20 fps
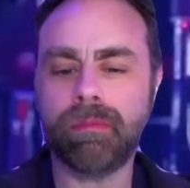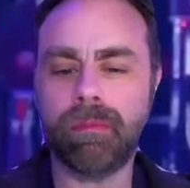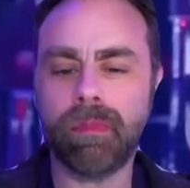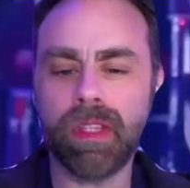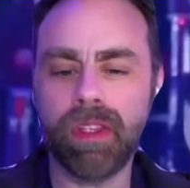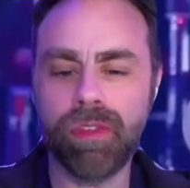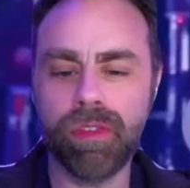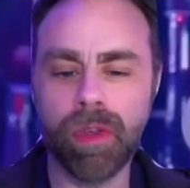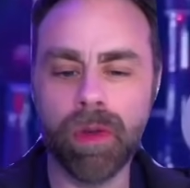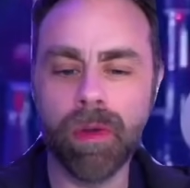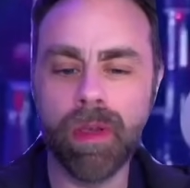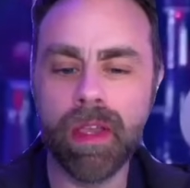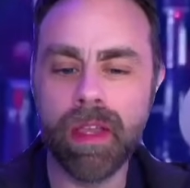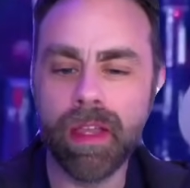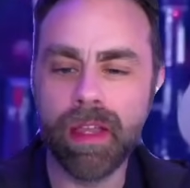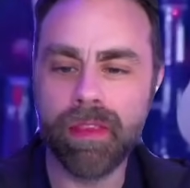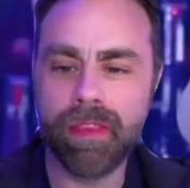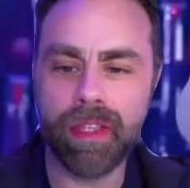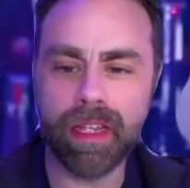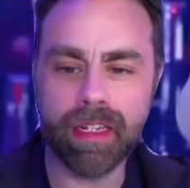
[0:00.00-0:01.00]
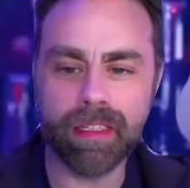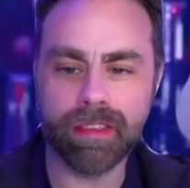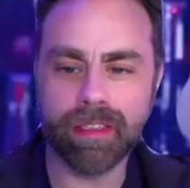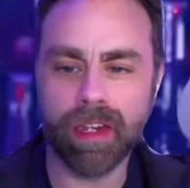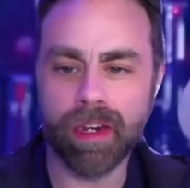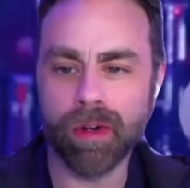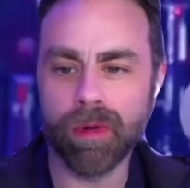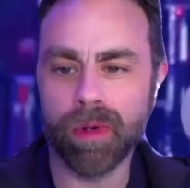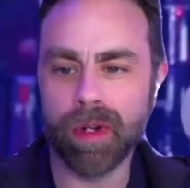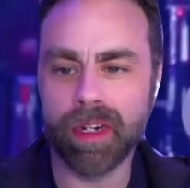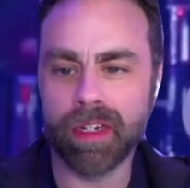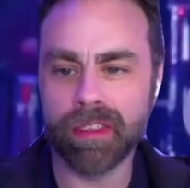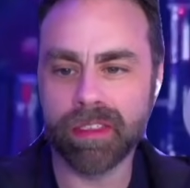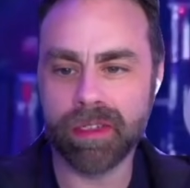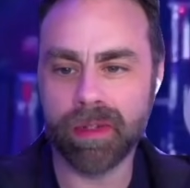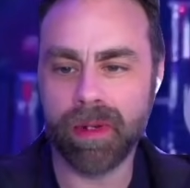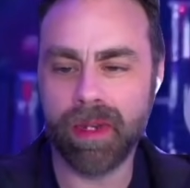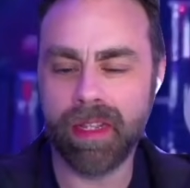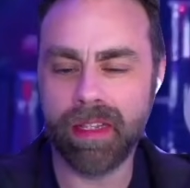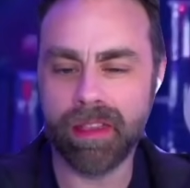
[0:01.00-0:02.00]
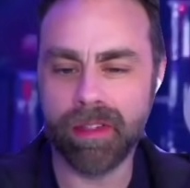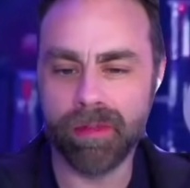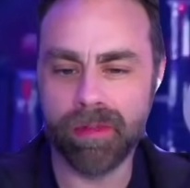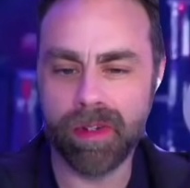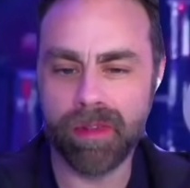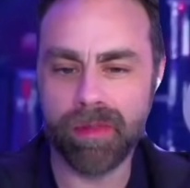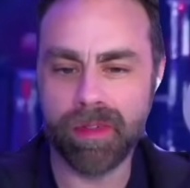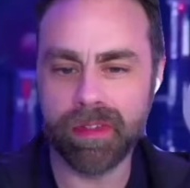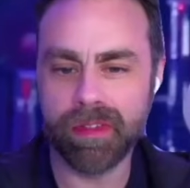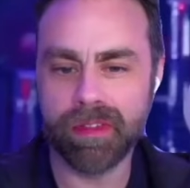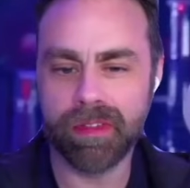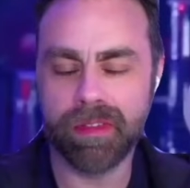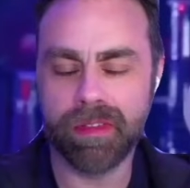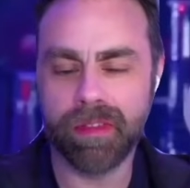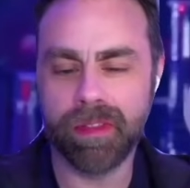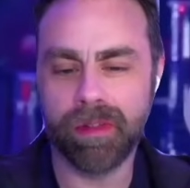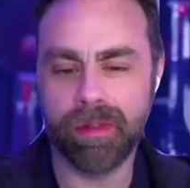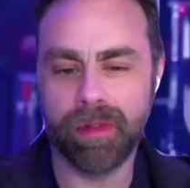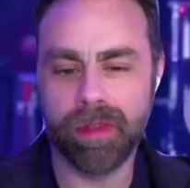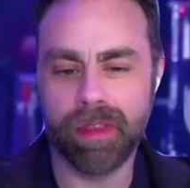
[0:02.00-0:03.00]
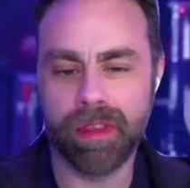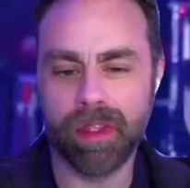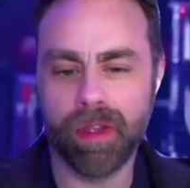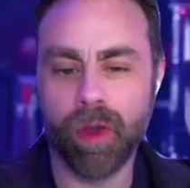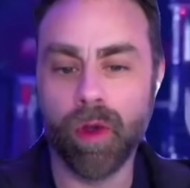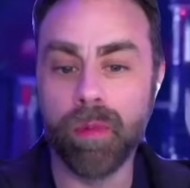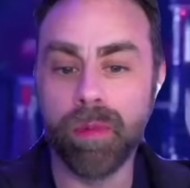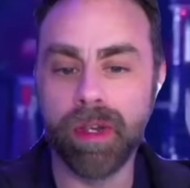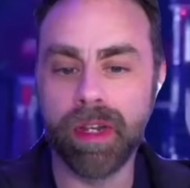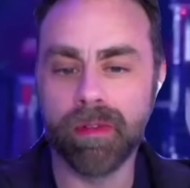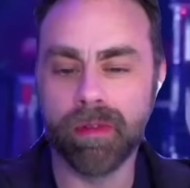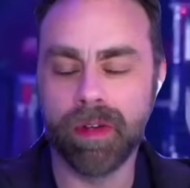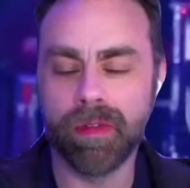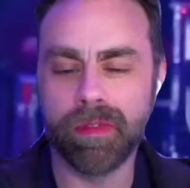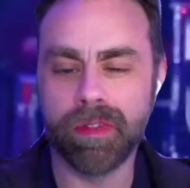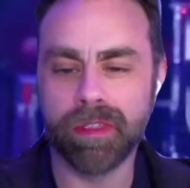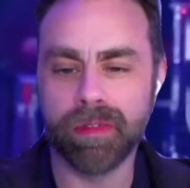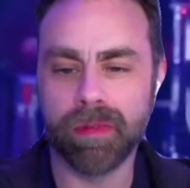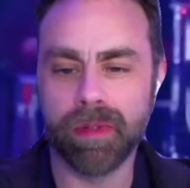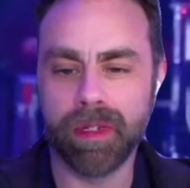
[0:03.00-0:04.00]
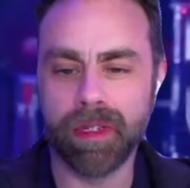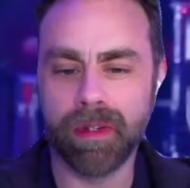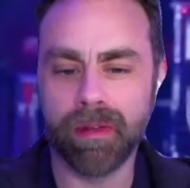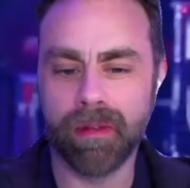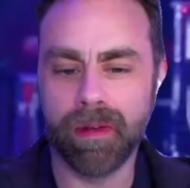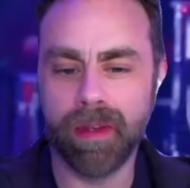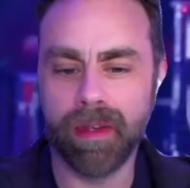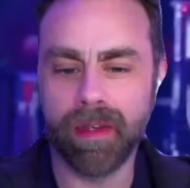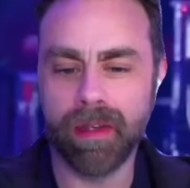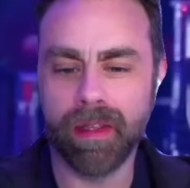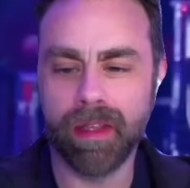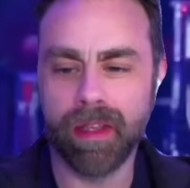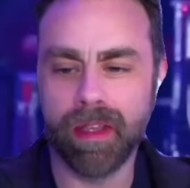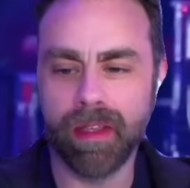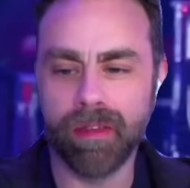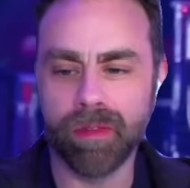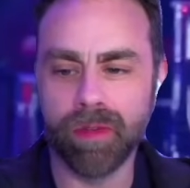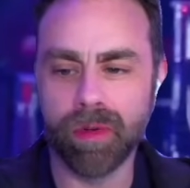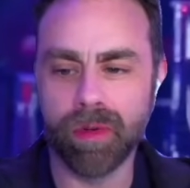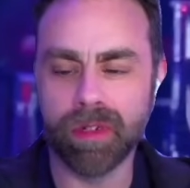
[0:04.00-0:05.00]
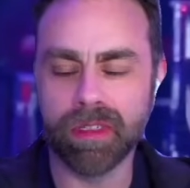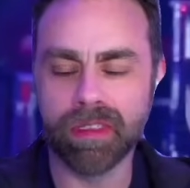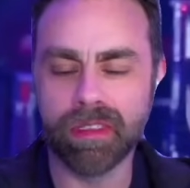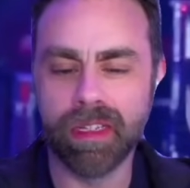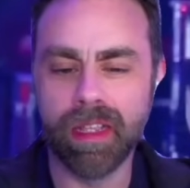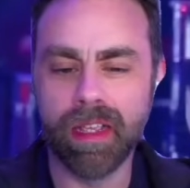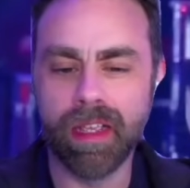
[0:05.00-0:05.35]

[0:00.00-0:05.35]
So the guitar work is great. The riff is the opening riff is really great, of course.